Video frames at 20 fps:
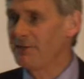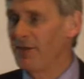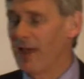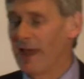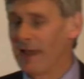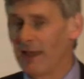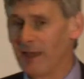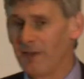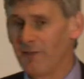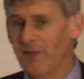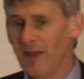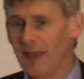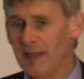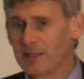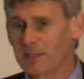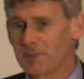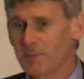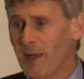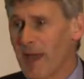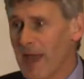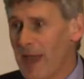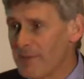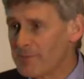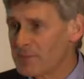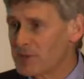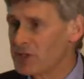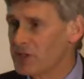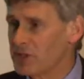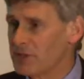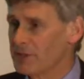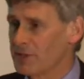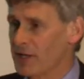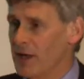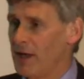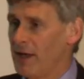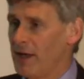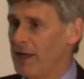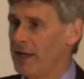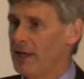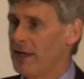event, perhaps due to
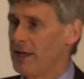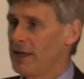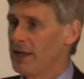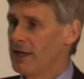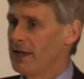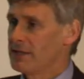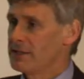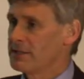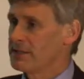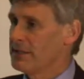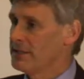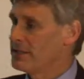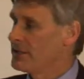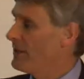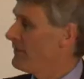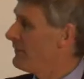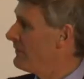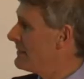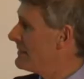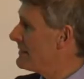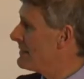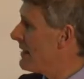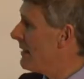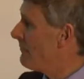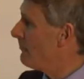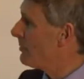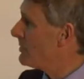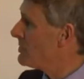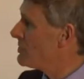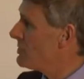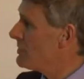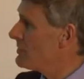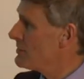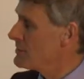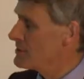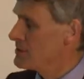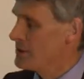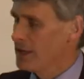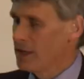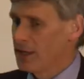high sea surface
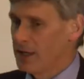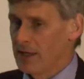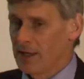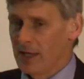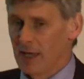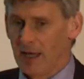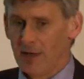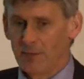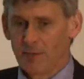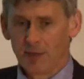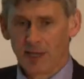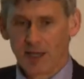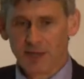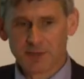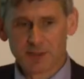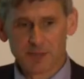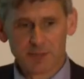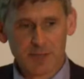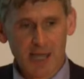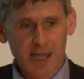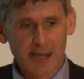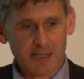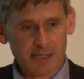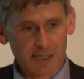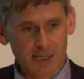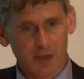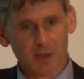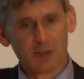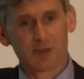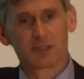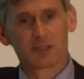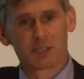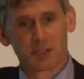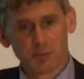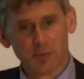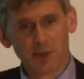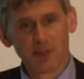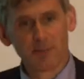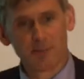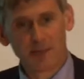temperatures. And we have some data loggers that
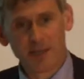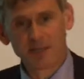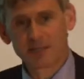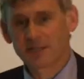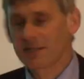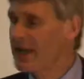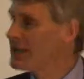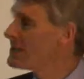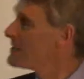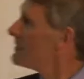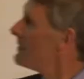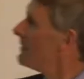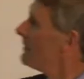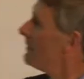will be assessed